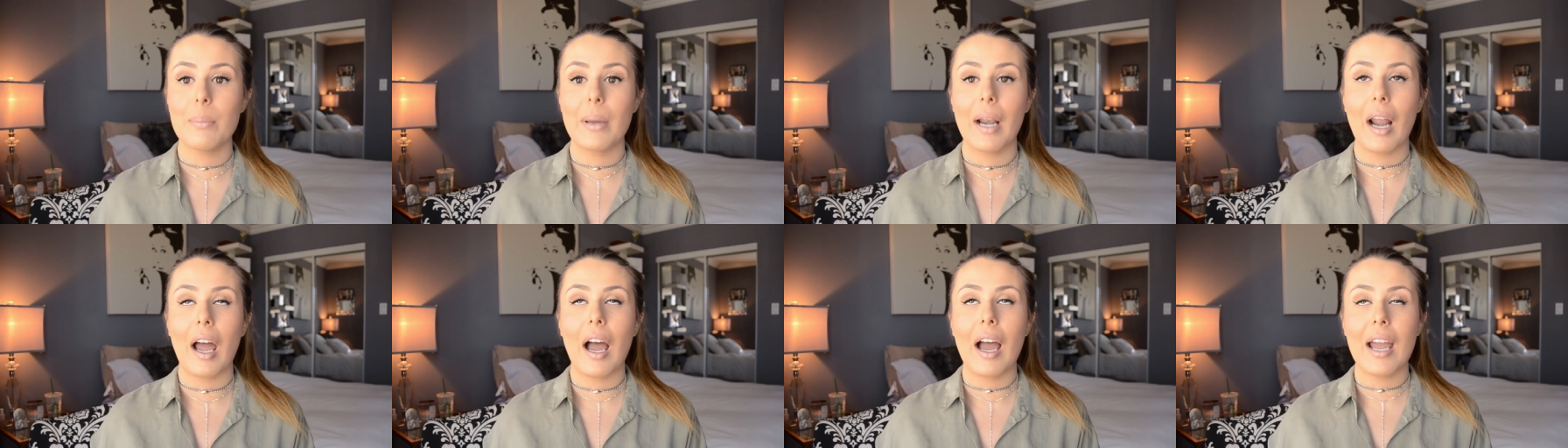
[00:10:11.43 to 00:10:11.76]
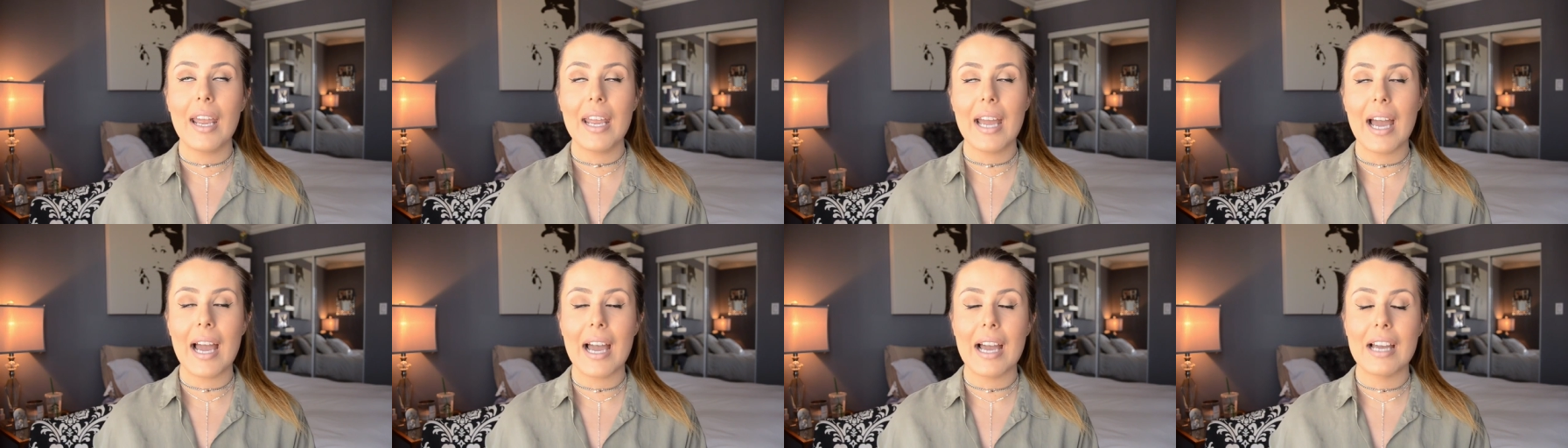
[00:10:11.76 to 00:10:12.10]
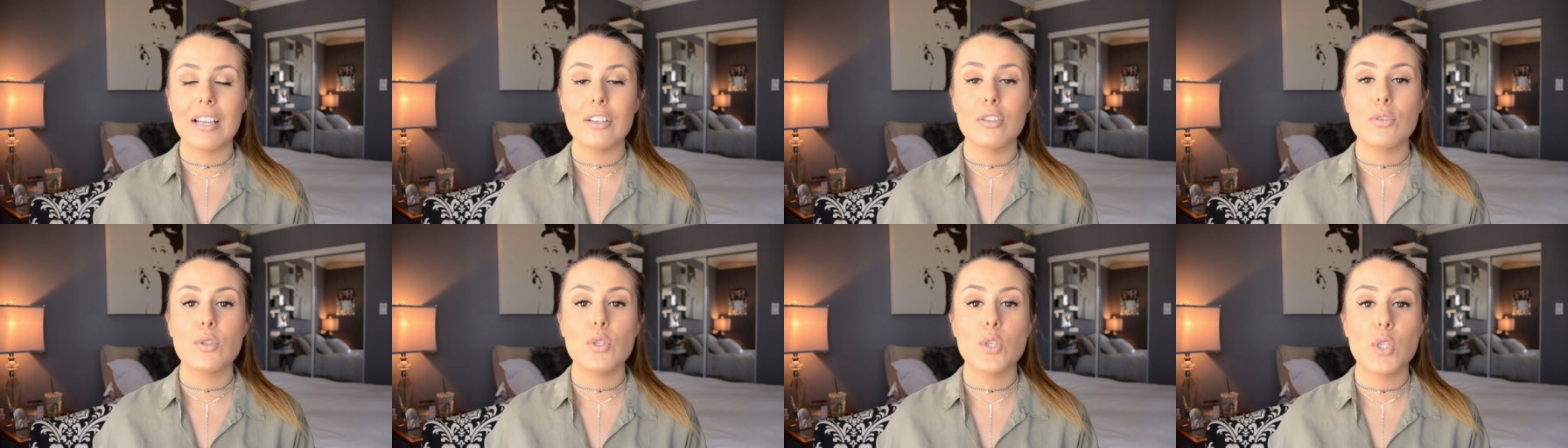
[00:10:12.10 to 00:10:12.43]
but I
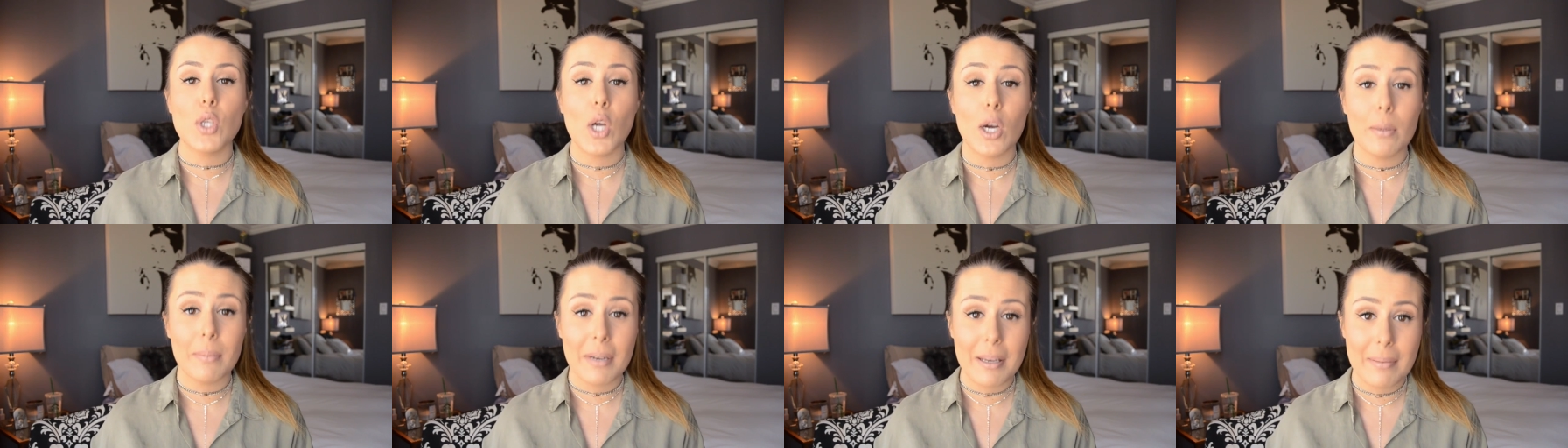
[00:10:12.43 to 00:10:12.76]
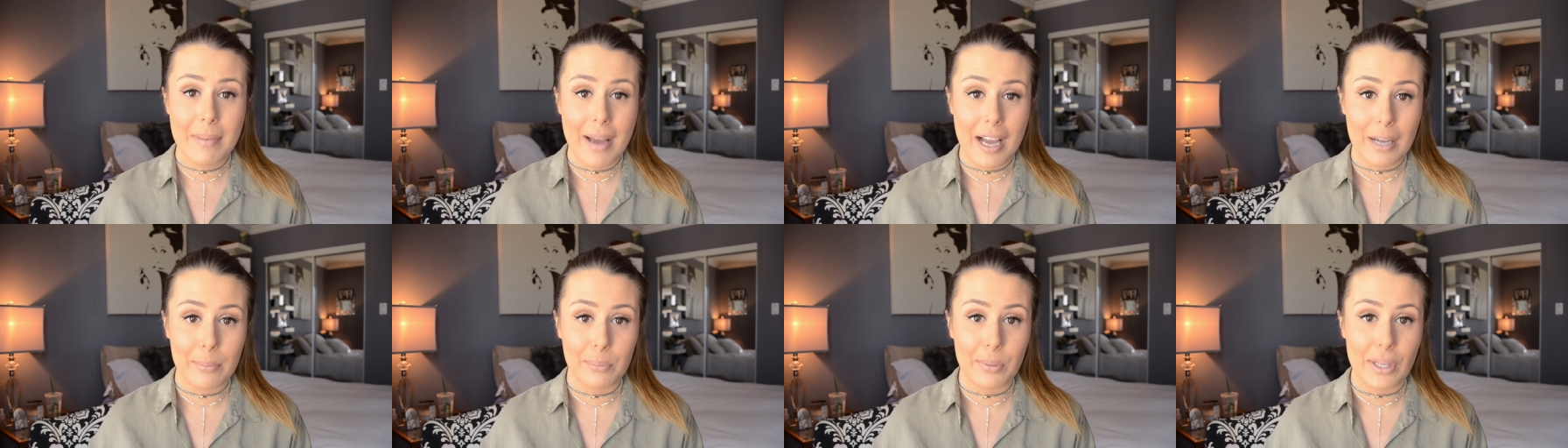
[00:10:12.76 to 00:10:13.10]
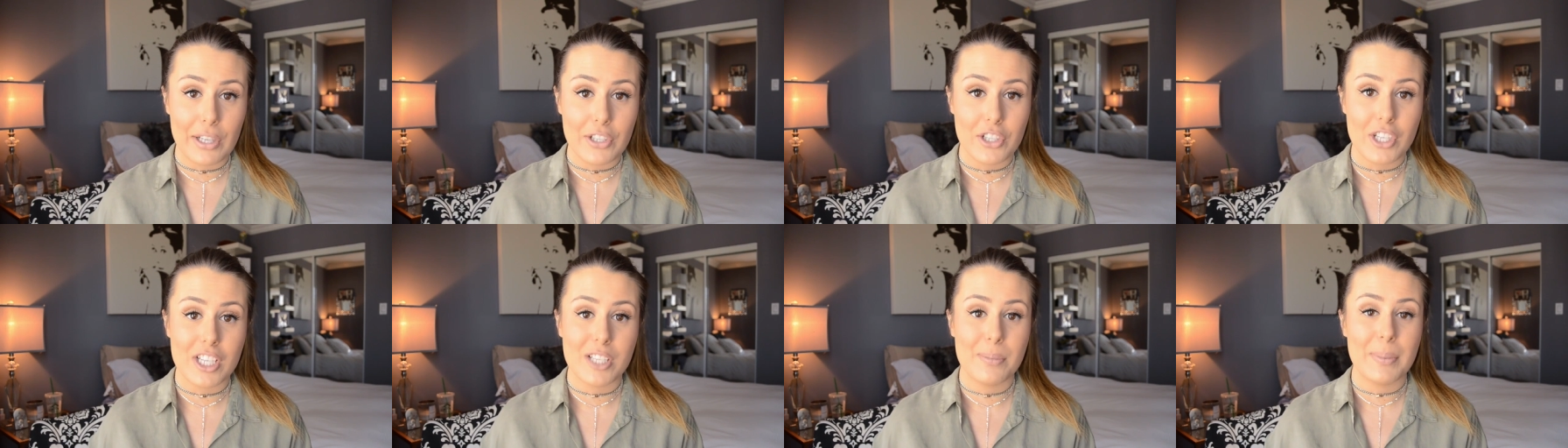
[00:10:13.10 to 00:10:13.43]
had so many MAC
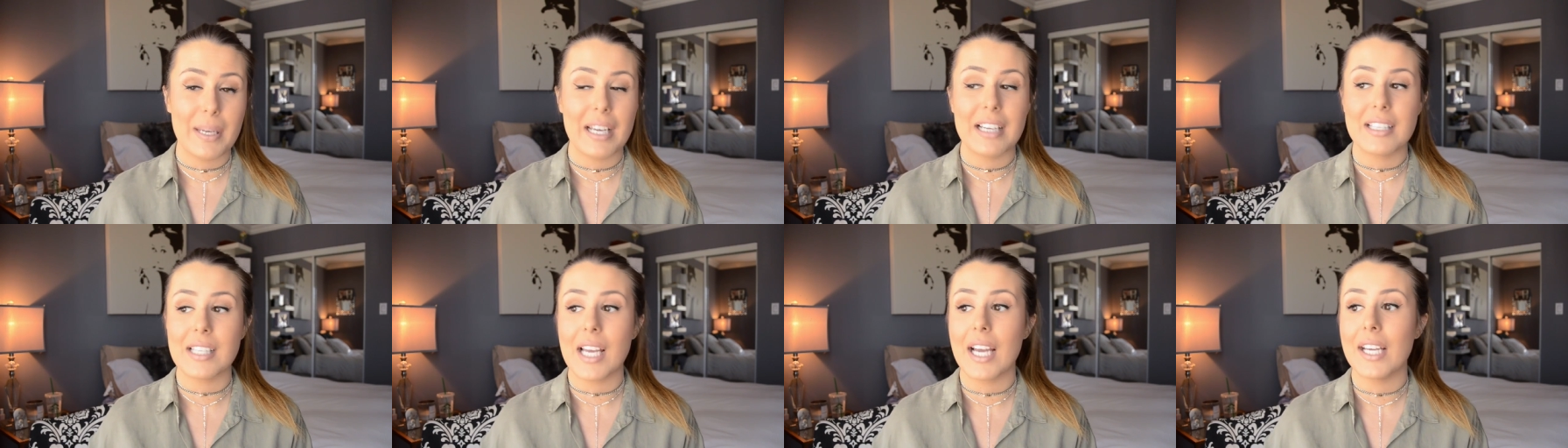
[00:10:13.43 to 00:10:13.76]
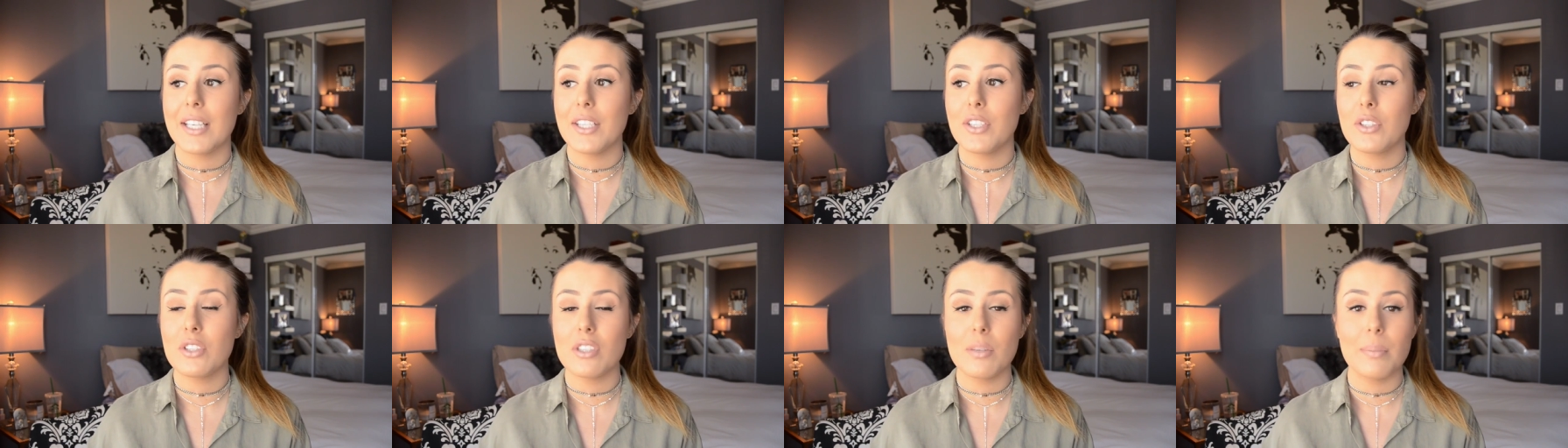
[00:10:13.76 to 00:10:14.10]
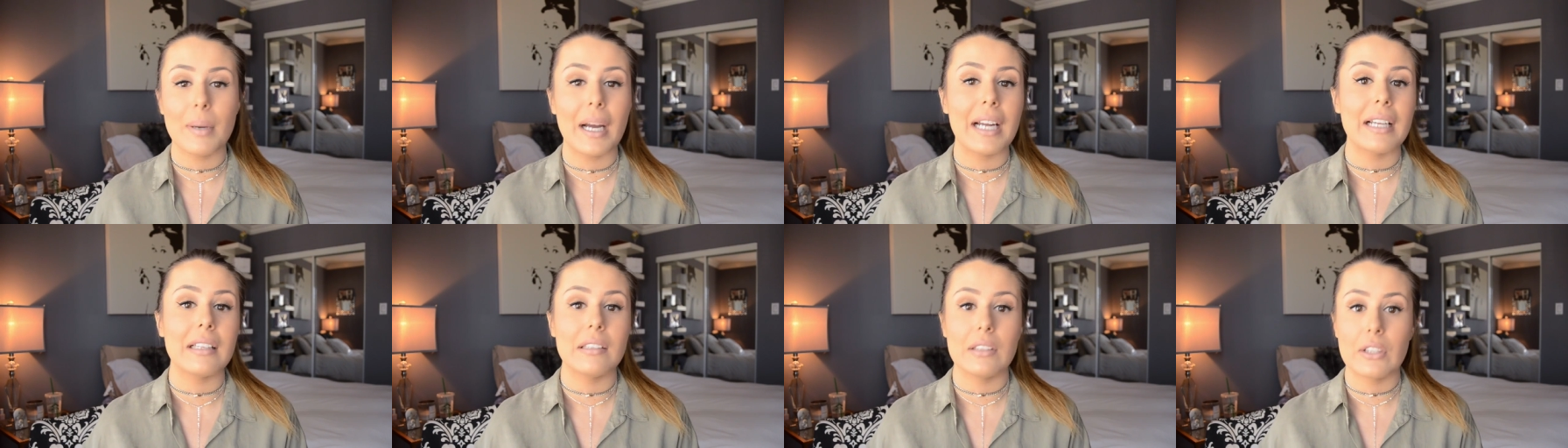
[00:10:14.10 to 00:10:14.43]
blushes because I used to
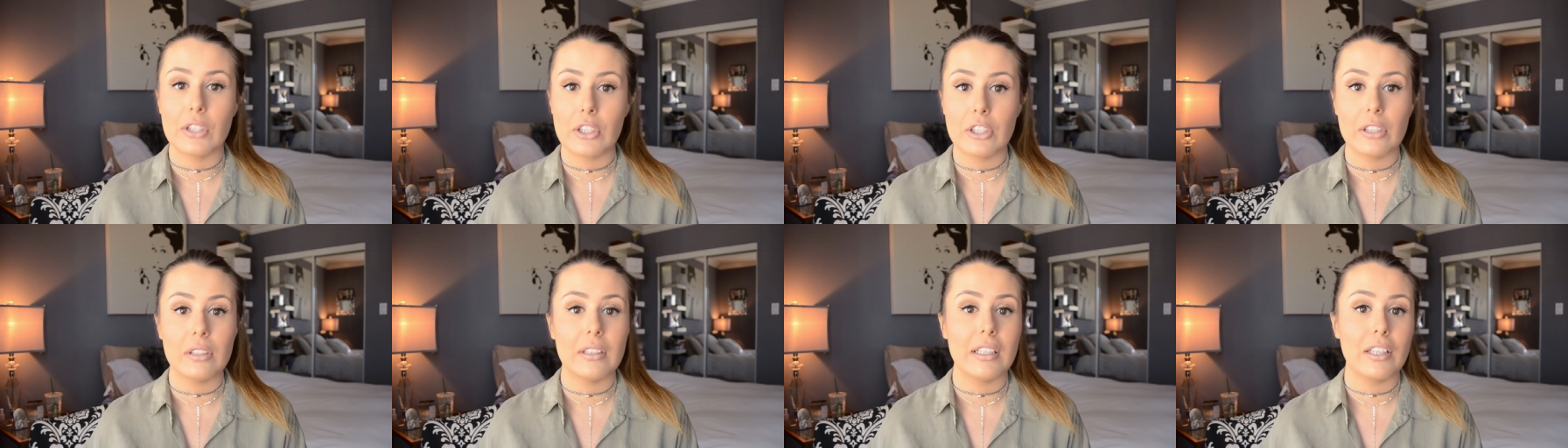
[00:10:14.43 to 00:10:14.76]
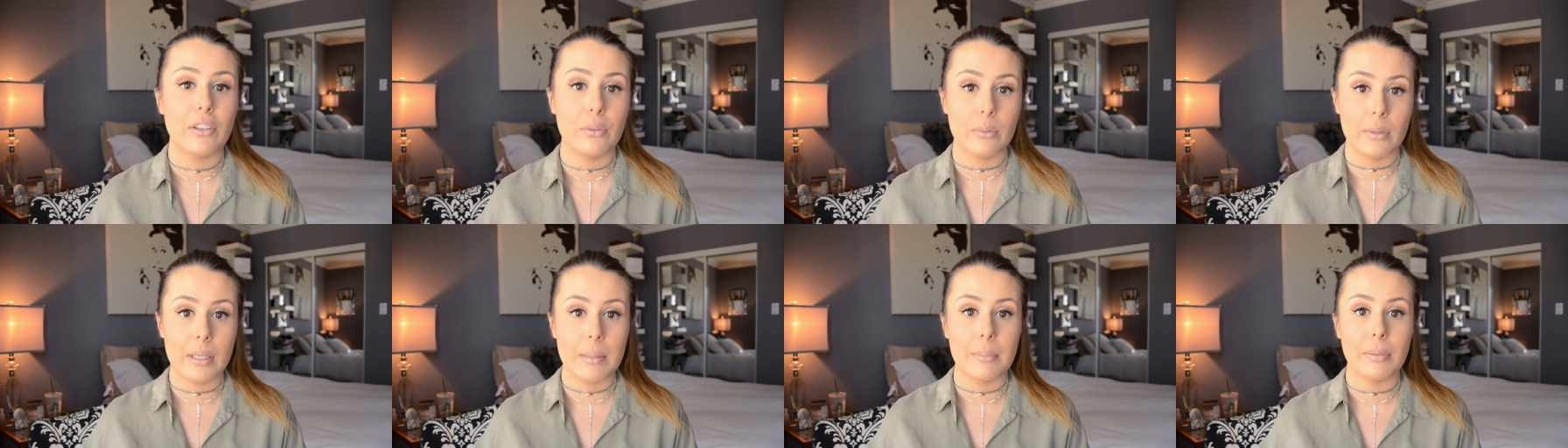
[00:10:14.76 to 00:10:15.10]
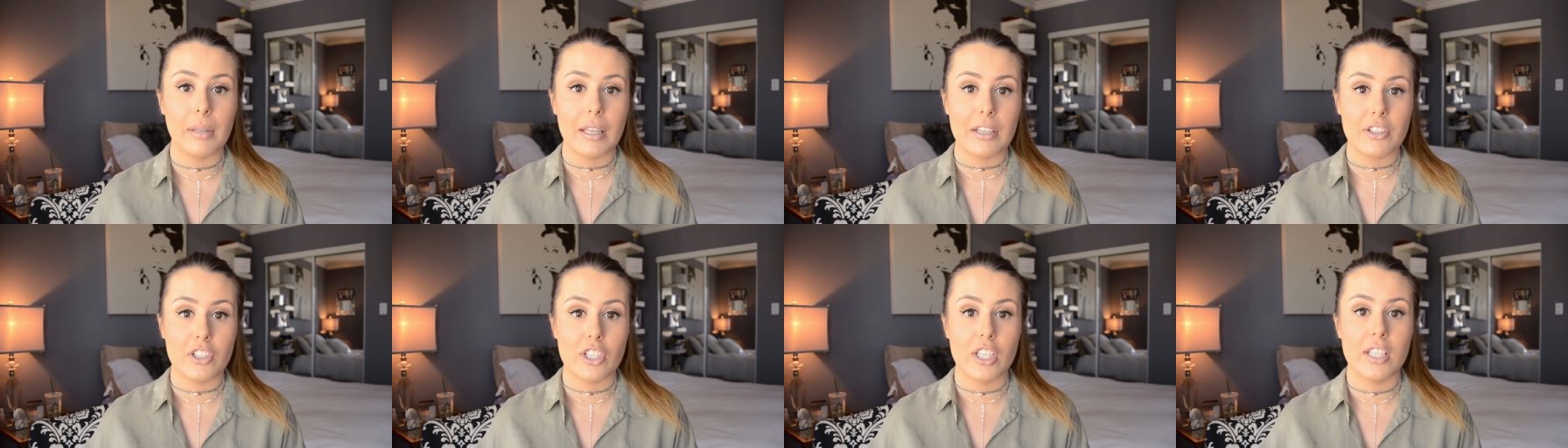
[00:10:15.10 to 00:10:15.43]
buy literally three
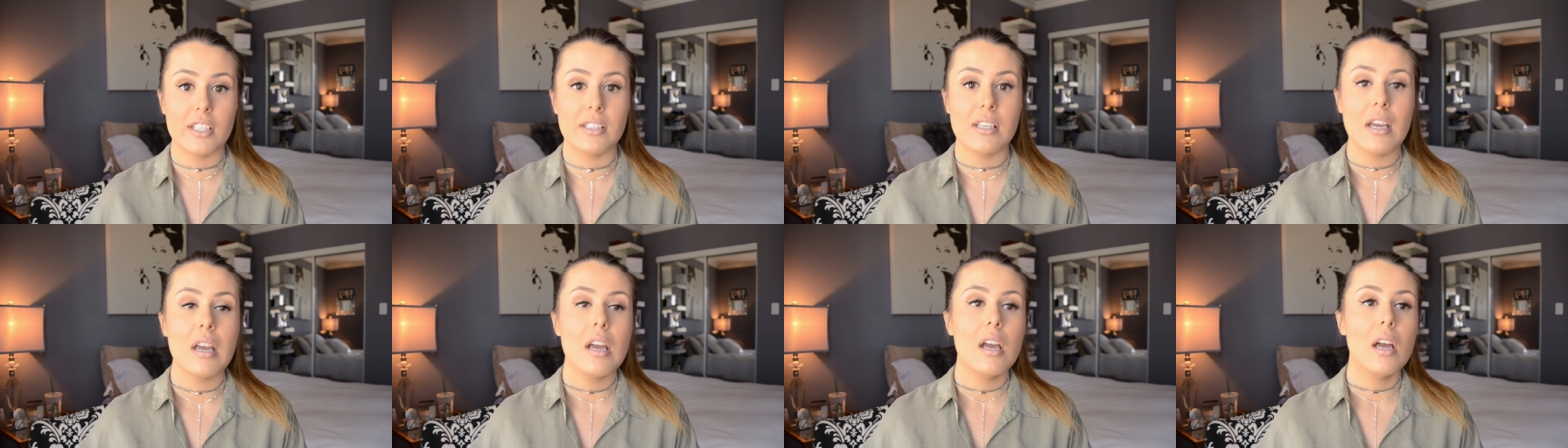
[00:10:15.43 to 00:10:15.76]
blushes